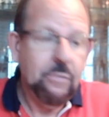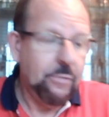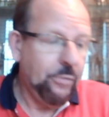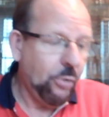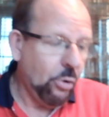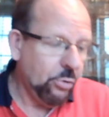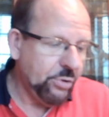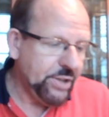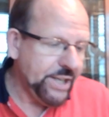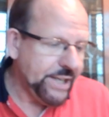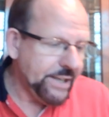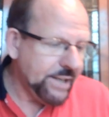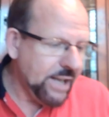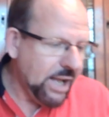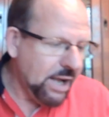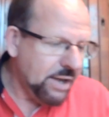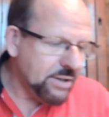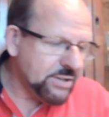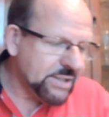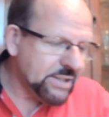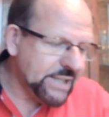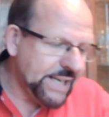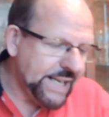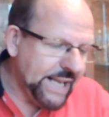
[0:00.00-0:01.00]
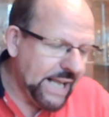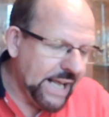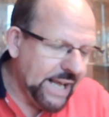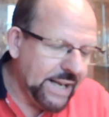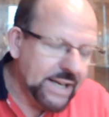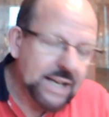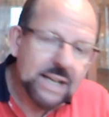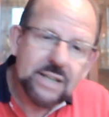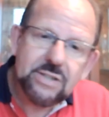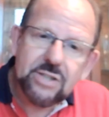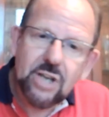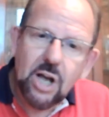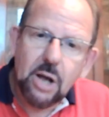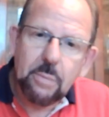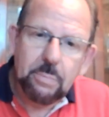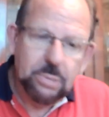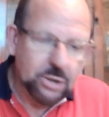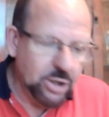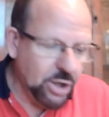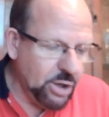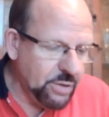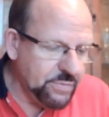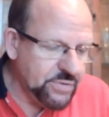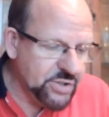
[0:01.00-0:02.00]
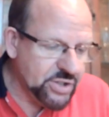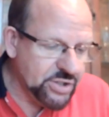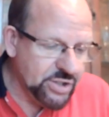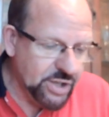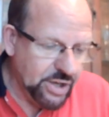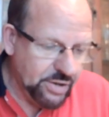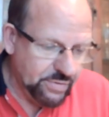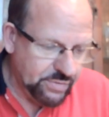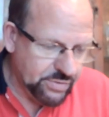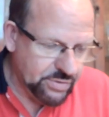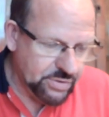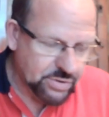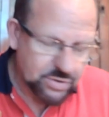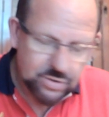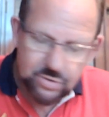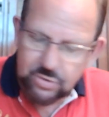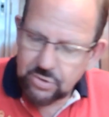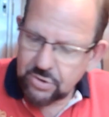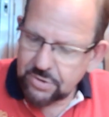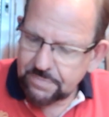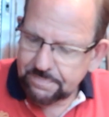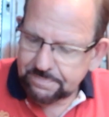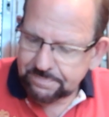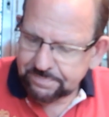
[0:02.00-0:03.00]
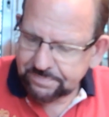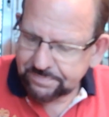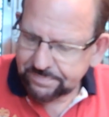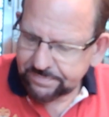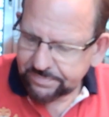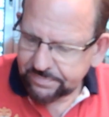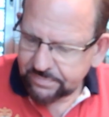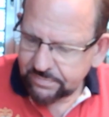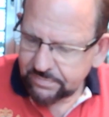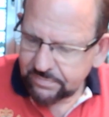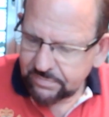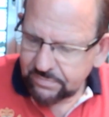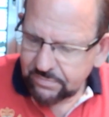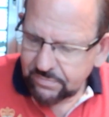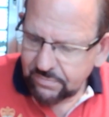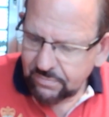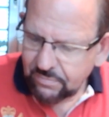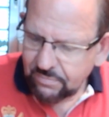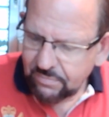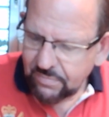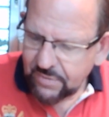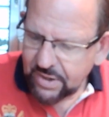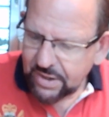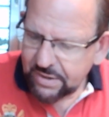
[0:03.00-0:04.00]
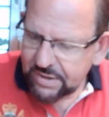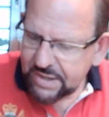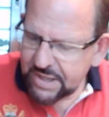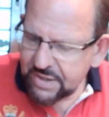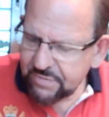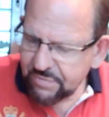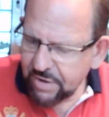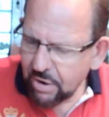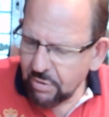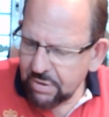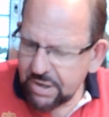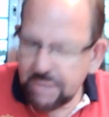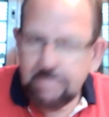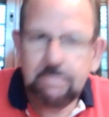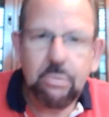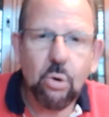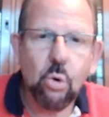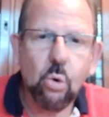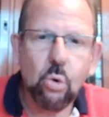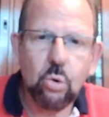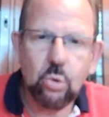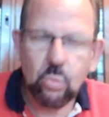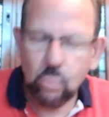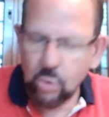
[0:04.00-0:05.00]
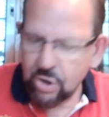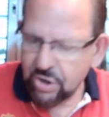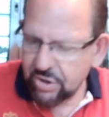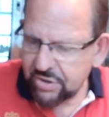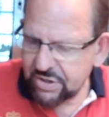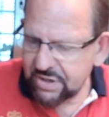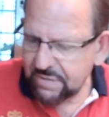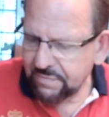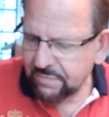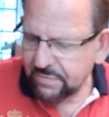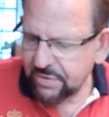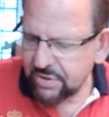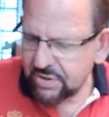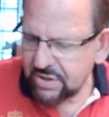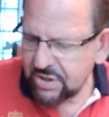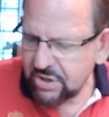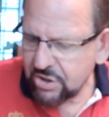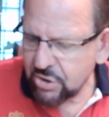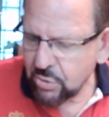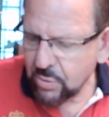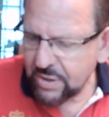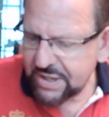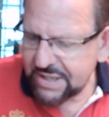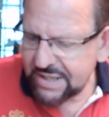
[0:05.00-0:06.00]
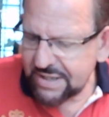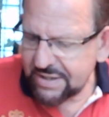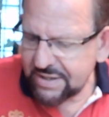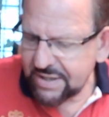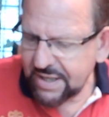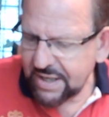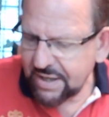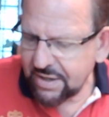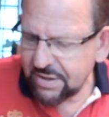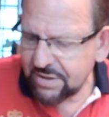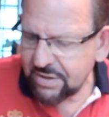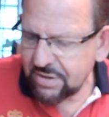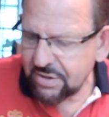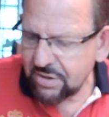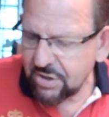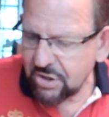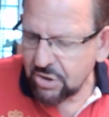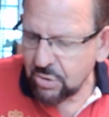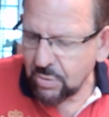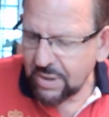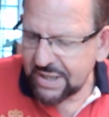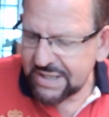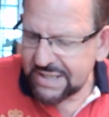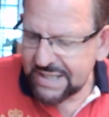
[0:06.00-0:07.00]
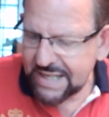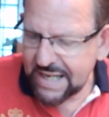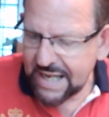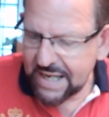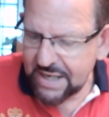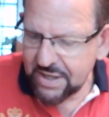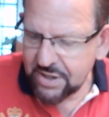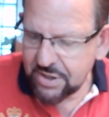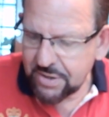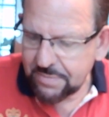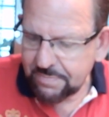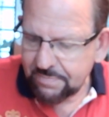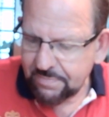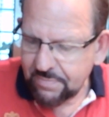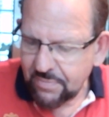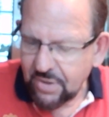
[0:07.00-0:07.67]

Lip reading: Fourthly and lastly, an example of servanthood. These very important words in verses 26 to 28.